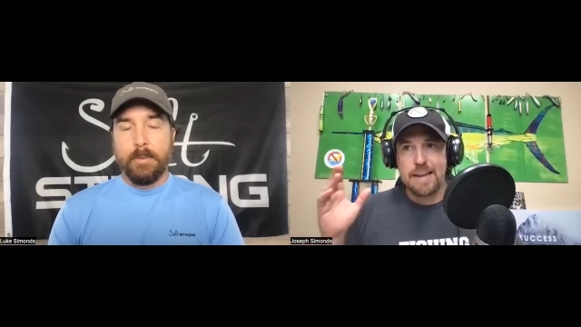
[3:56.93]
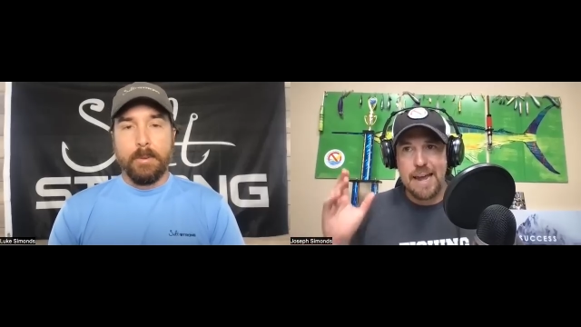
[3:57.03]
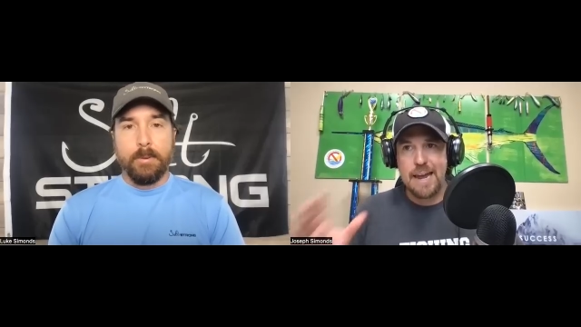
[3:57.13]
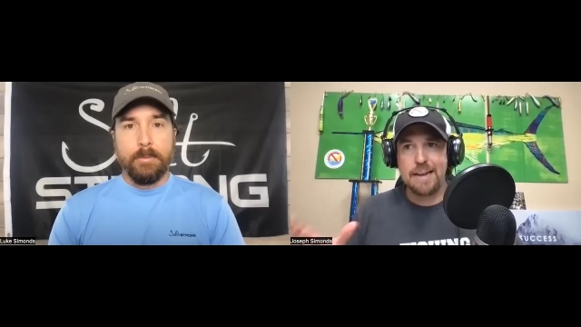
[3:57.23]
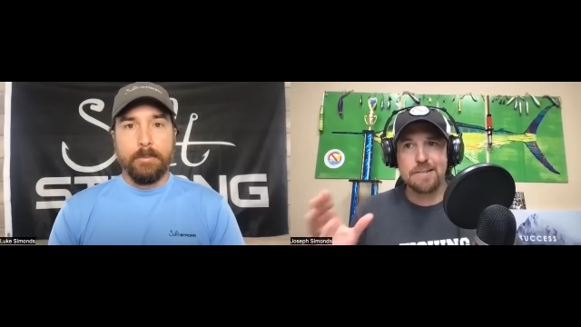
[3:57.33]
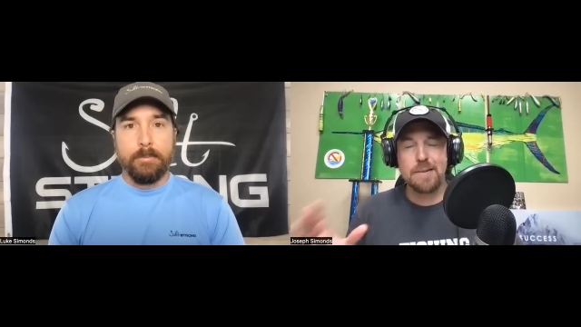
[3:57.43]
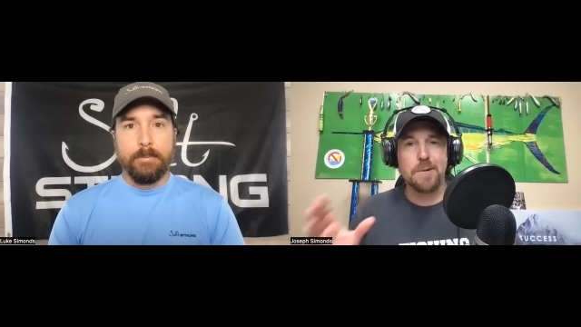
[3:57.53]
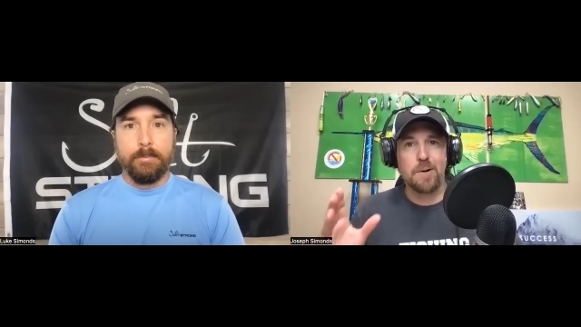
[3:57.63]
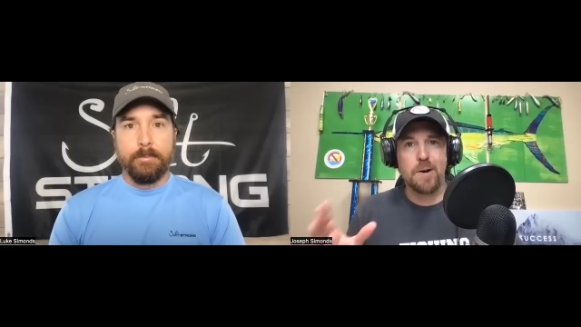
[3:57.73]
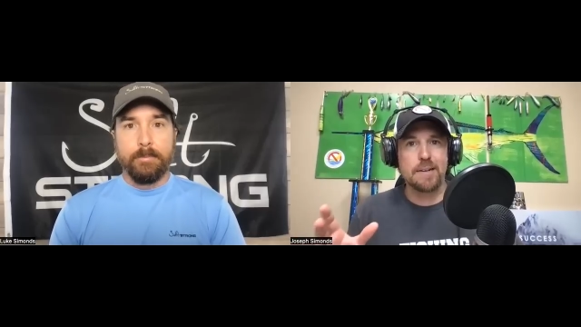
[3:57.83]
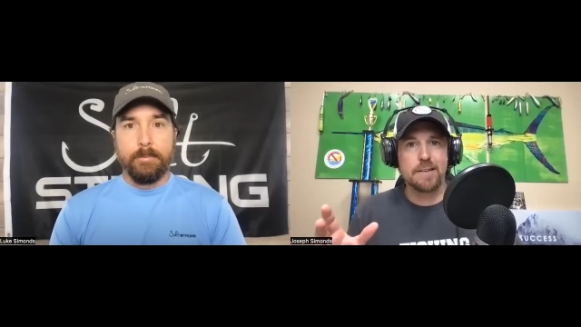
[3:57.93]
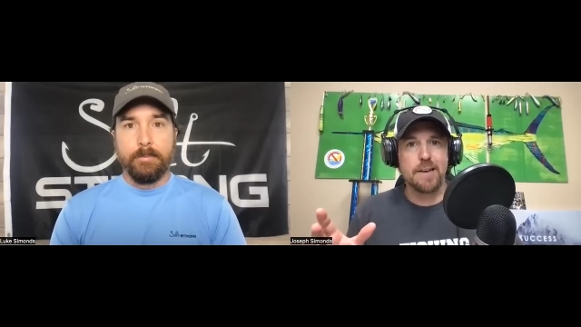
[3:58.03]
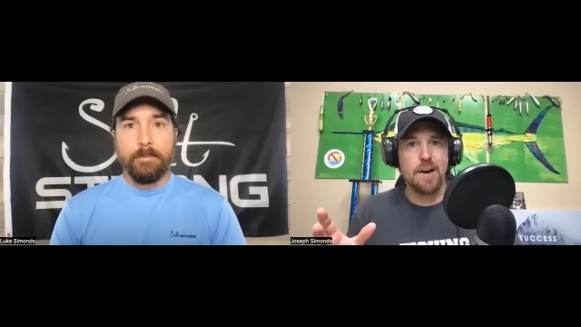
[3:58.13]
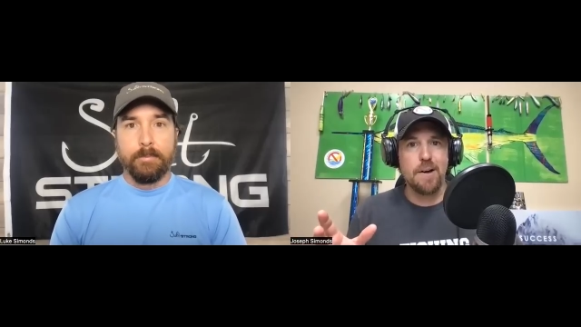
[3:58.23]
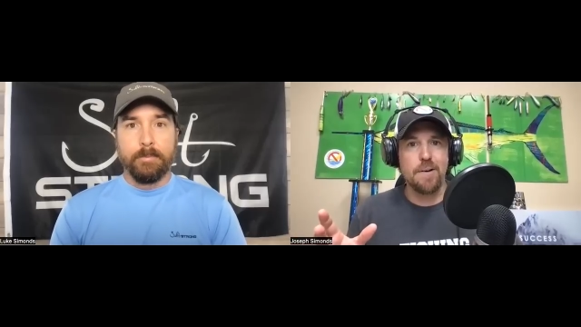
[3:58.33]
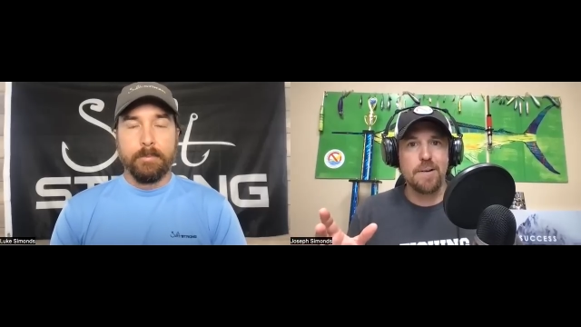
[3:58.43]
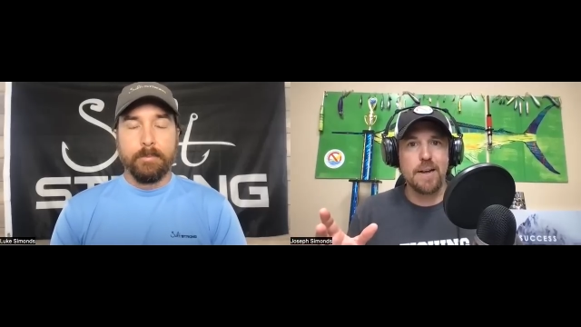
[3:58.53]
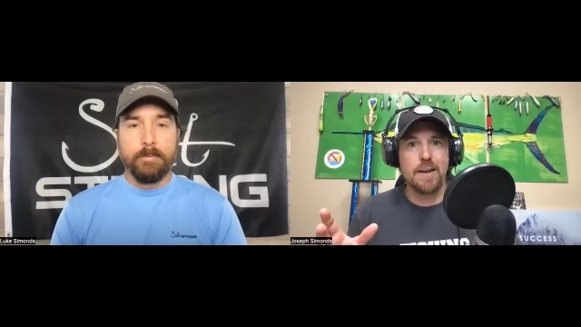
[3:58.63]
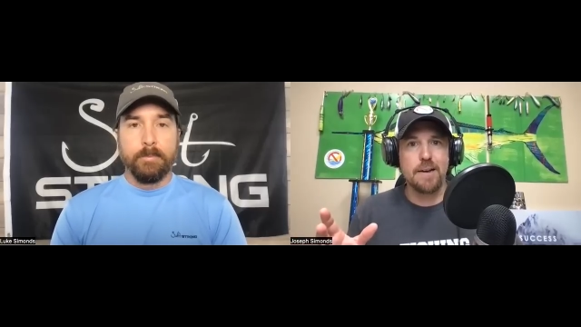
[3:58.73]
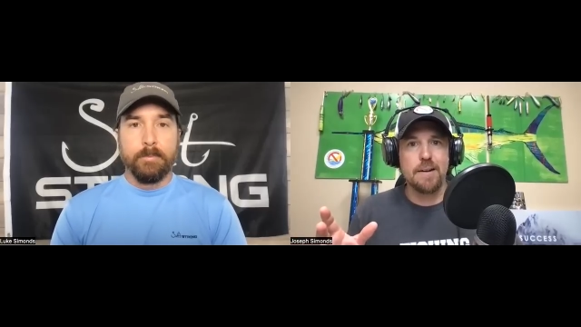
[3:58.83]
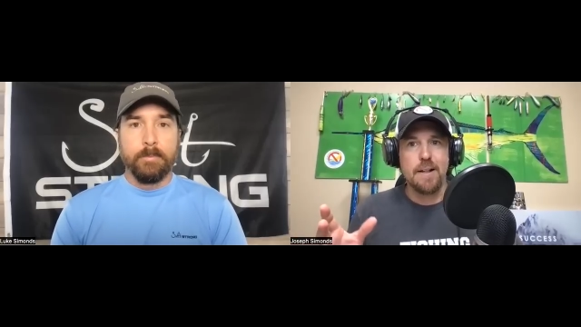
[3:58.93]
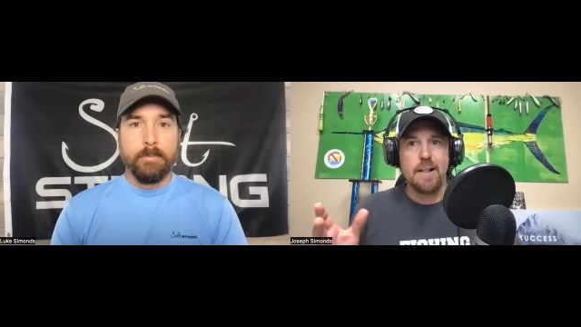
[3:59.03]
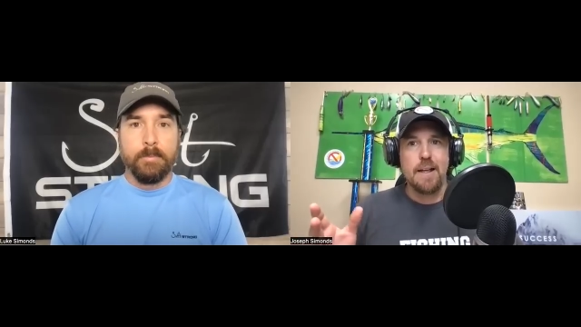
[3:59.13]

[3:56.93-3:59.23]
Speaker 1: can't seem to crack the code and